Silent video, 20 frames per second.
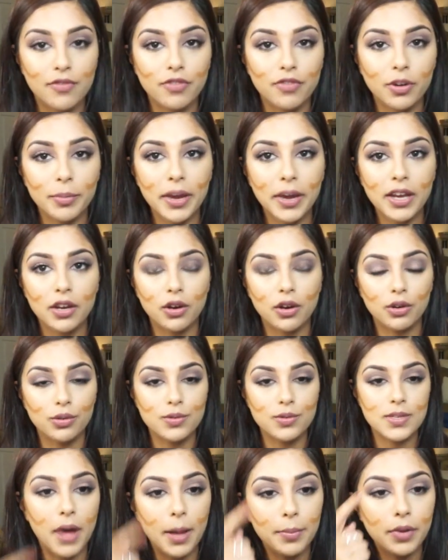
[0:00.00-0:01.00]
For my
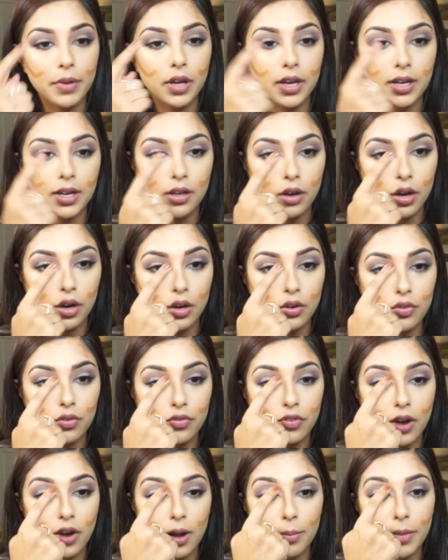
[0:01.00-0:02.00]
nose, I'm gonna go
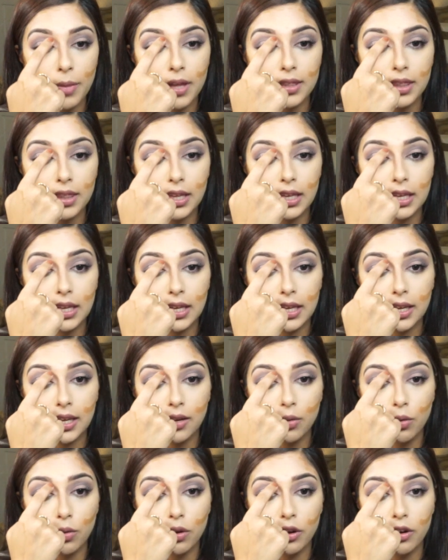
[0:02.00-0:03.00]
from
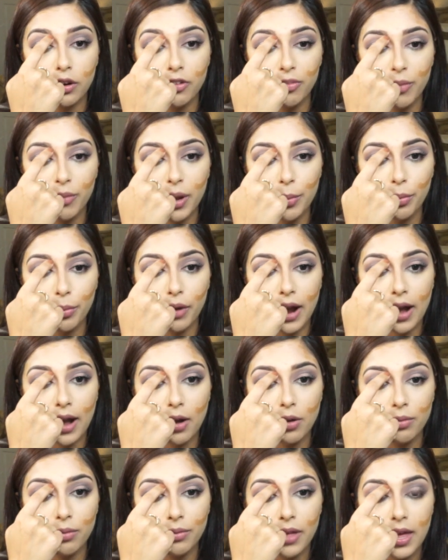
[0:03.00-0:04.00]
the corner of my
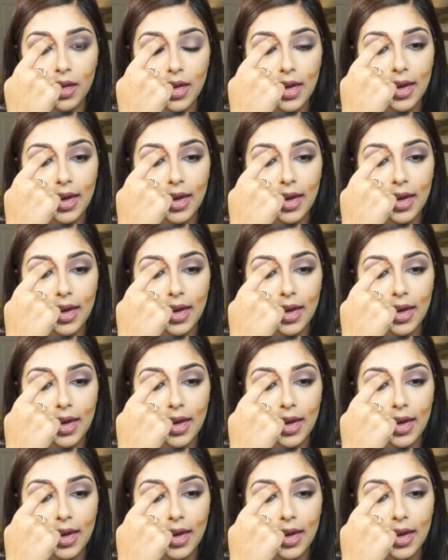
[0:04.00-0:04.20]
brow